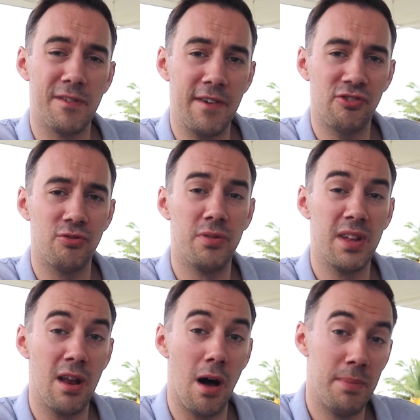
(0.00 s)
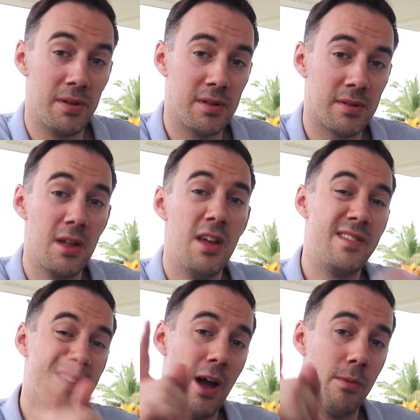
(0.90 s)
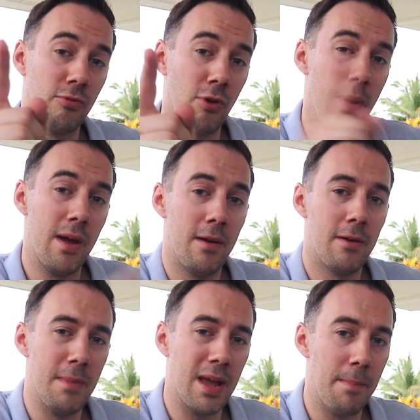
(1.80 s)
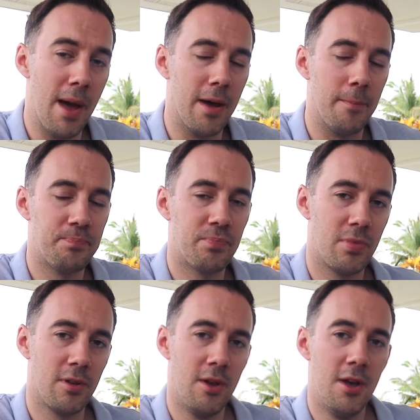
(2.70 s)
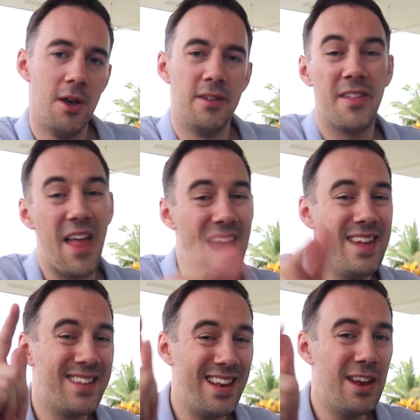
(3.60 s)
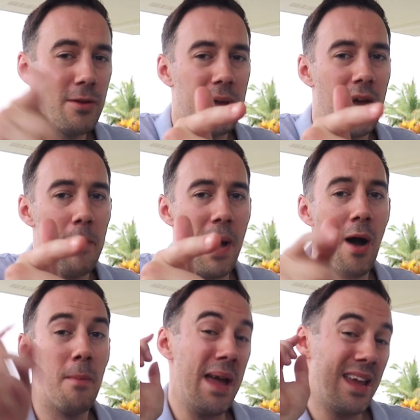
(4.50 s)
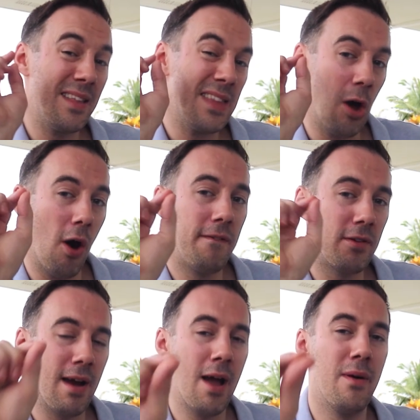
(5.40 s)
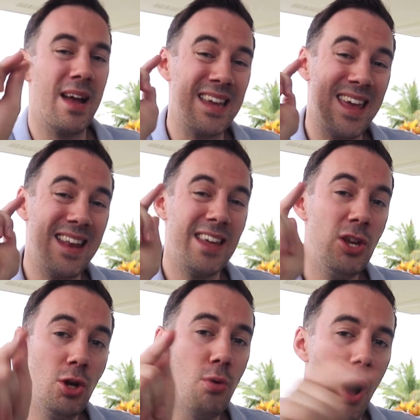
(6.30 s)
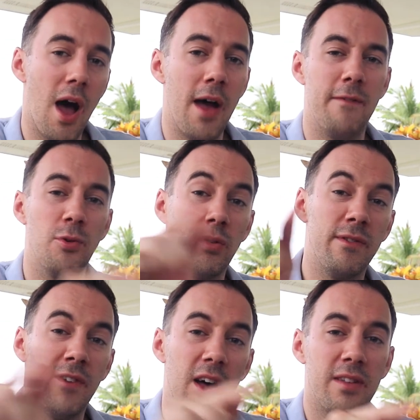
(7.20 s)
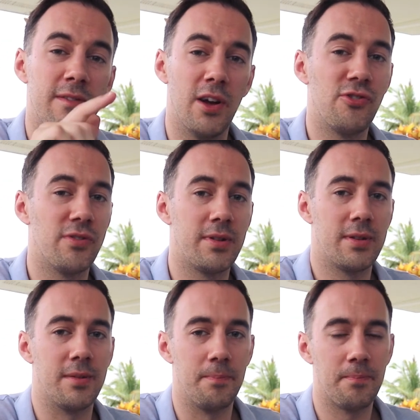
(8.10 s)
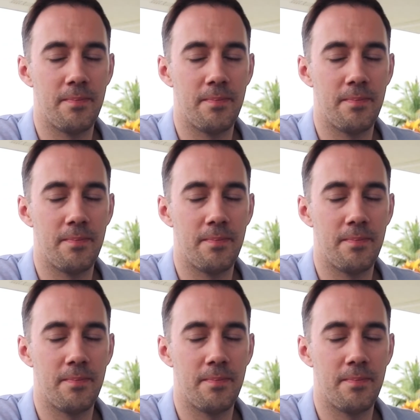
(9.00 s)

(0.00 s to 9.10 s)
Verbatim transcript: professionals in our business to help grow it and make it better. So that is a little bit about making the offer out and getting you hired for your first virtual assistant.